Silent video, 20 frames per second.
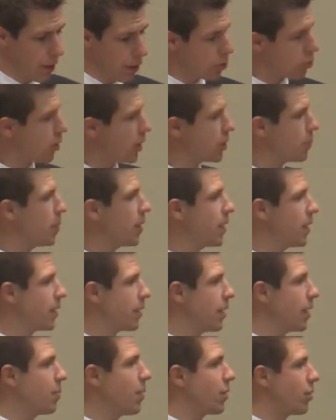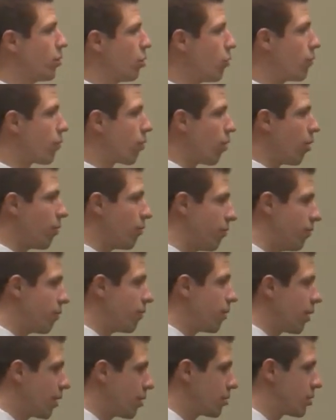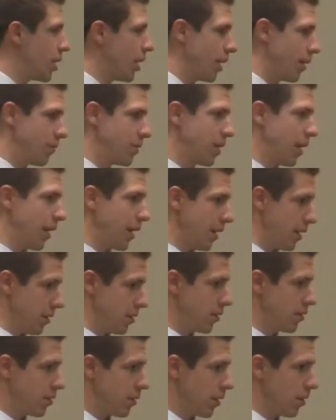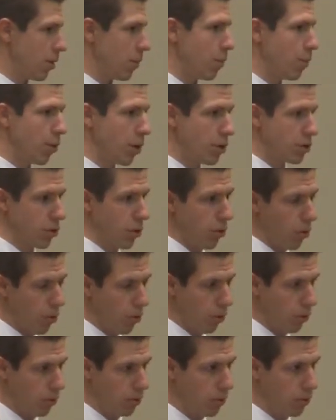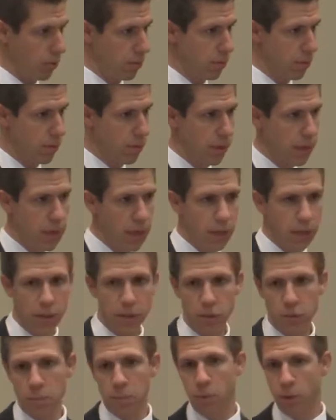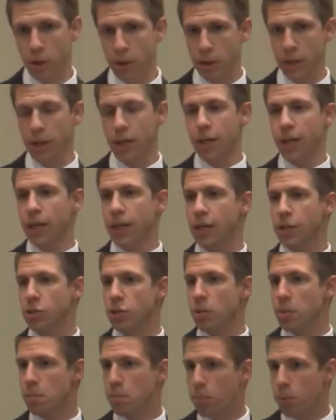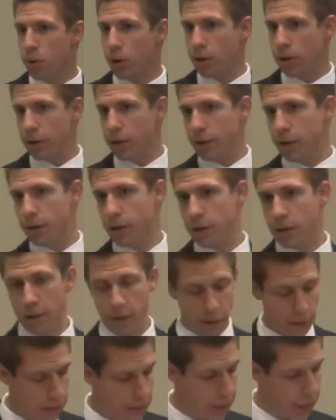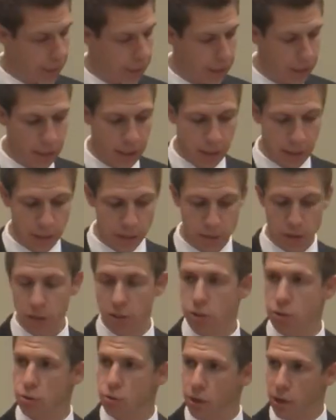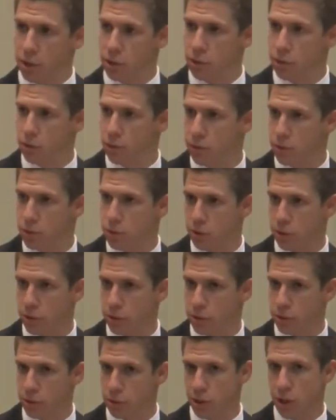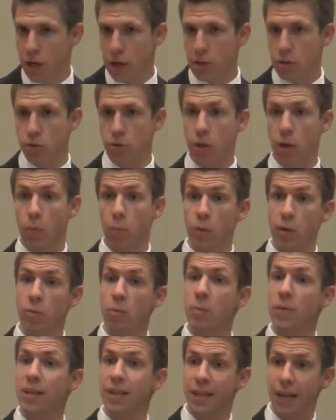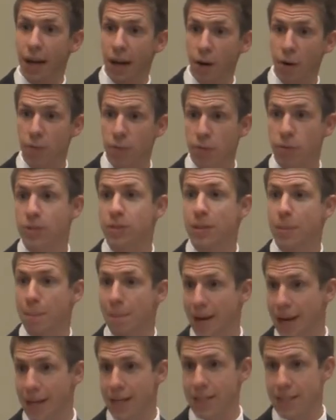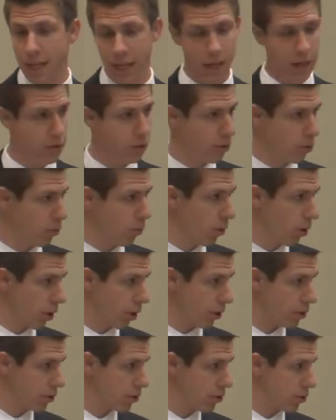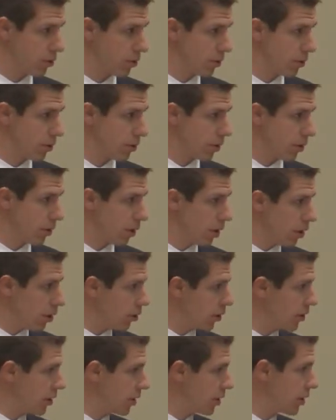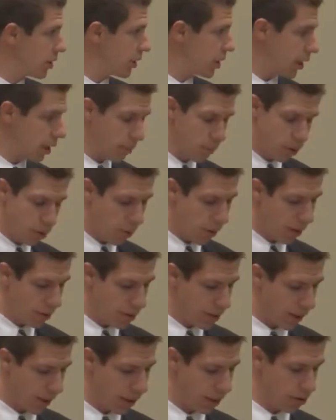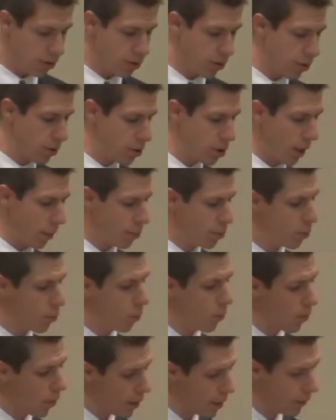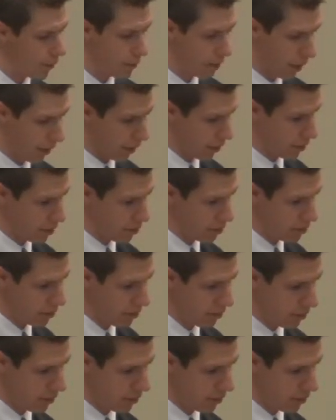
So let's begin to think about the overall understanding of Titus and the book as a whole. This book is a book telling us instructions for the church so that we would be careful to maintain good works. Look at this theme throughout Titus. Turn to chapter 1 of Titus.